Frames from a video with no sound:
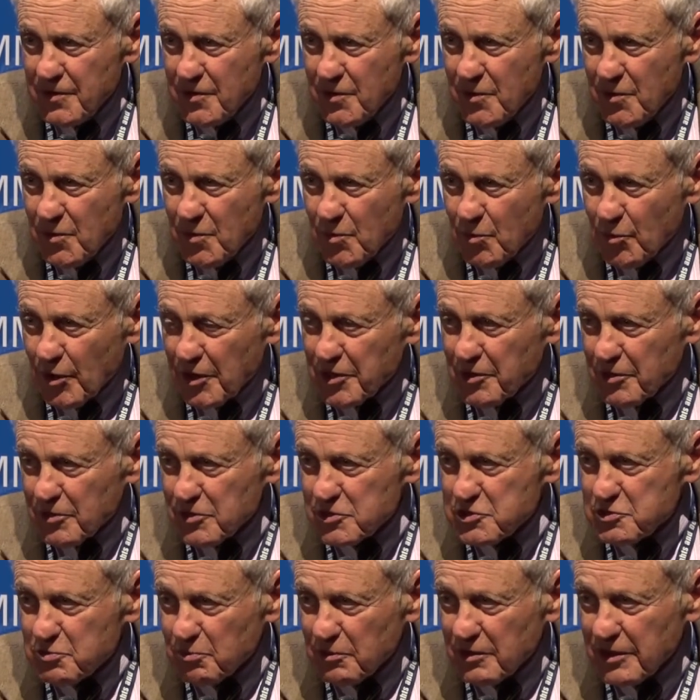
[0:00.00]
whether
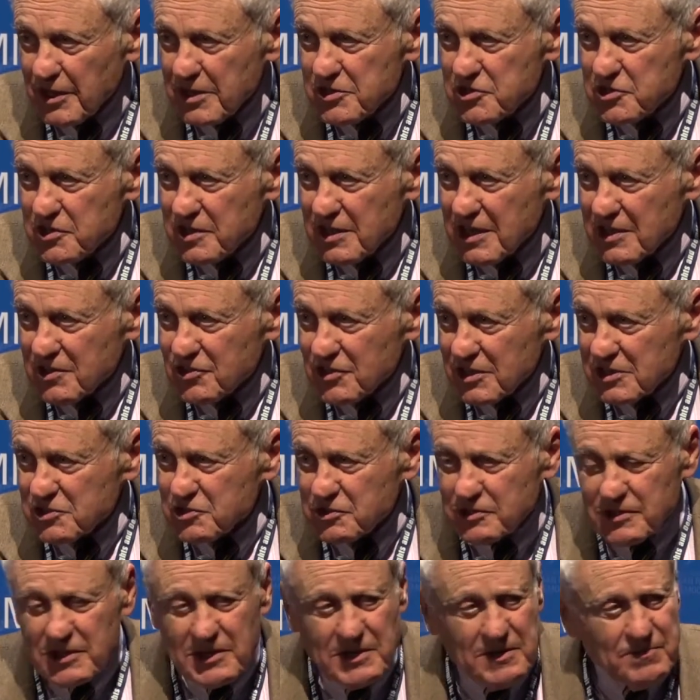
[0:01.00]
it's religion,
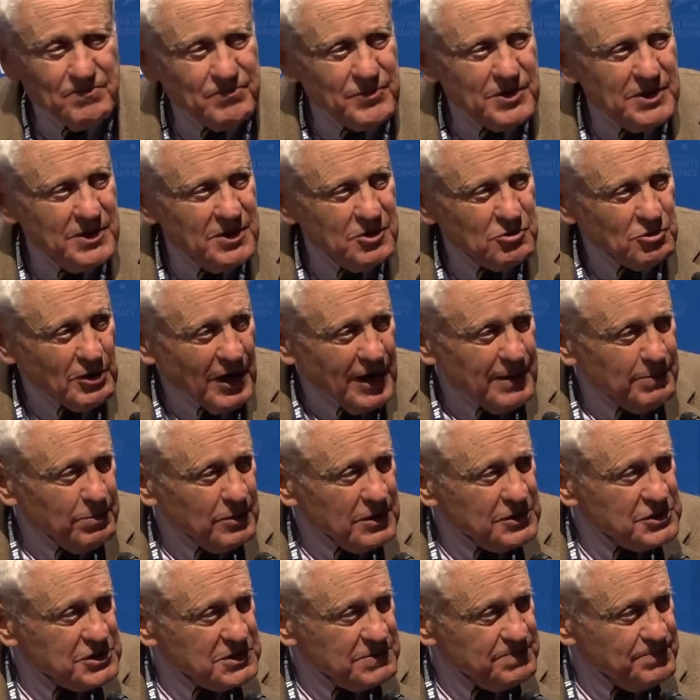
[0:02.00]
ethnicity,
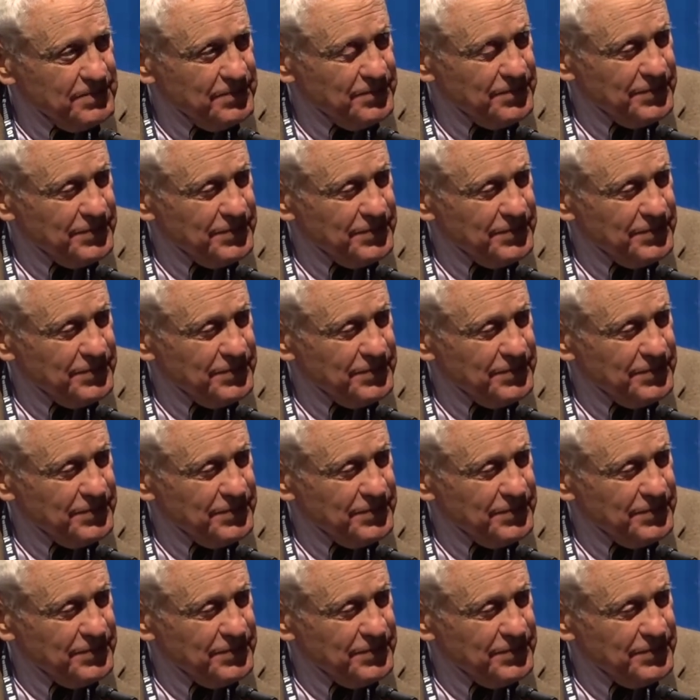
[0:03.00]
tribalism,